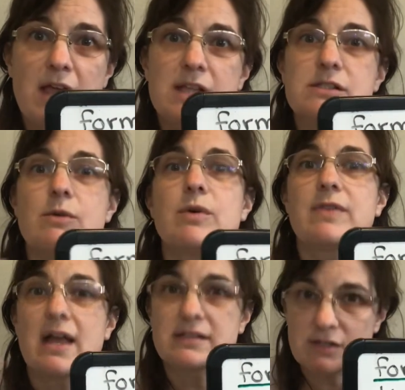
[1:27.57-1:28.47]
And so
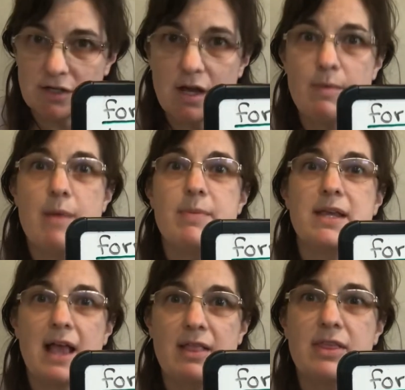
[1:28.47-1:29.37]
that's going to come up
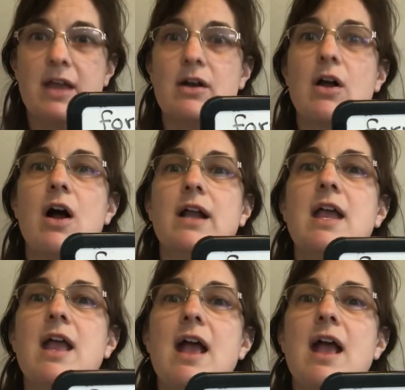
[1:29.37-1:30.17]
again later on.